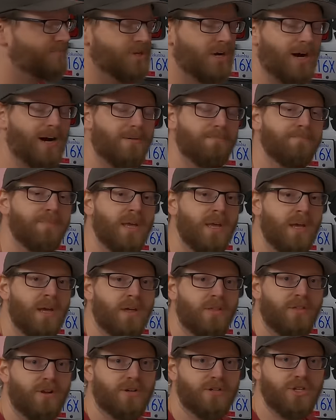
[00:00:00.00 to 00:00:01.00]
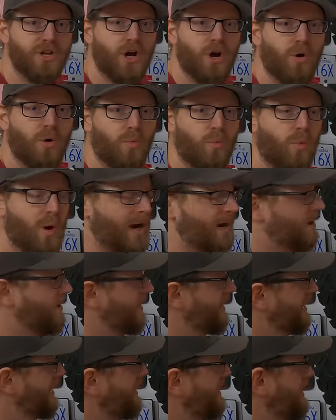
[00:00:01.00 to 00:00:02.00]
up top. There's no
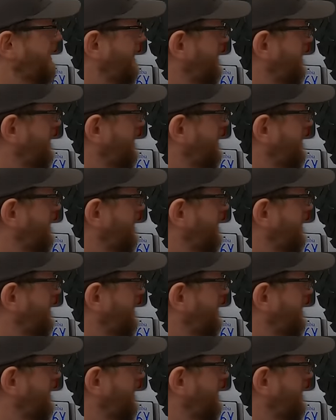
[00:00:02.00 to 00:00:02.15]
wiring